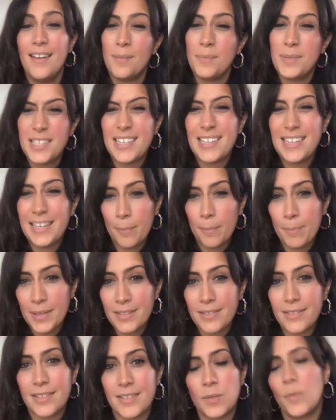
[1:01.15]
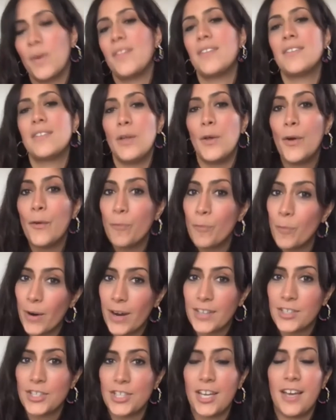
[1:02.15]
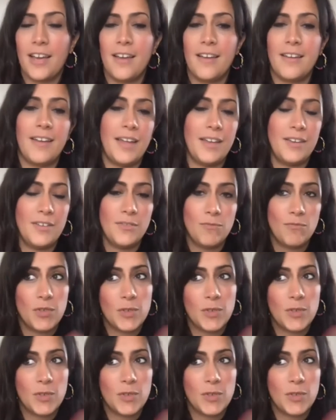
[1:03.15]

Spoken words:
particularly in business where there's a lot of pressure and